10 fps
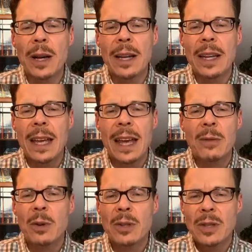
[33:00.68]
it,
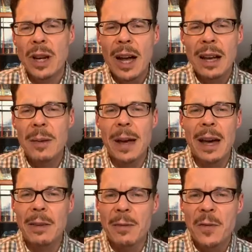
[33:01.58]
and we'll talk
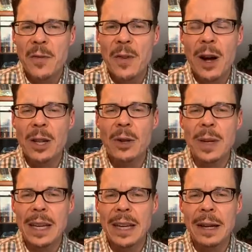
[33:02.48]
about
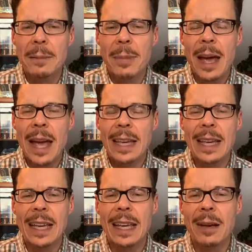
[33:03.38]
following and
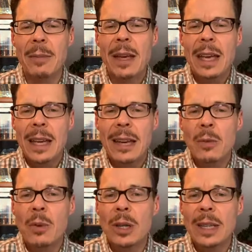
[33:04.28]
unpacking him,
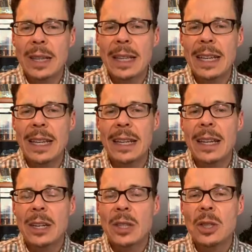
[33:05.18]
it will lead
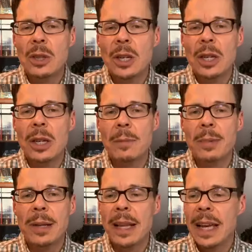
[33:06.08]
to good
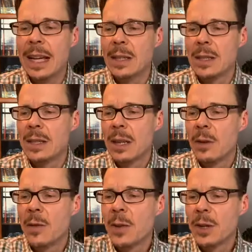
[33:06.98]
plans
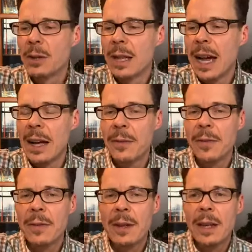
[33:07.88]
for your life.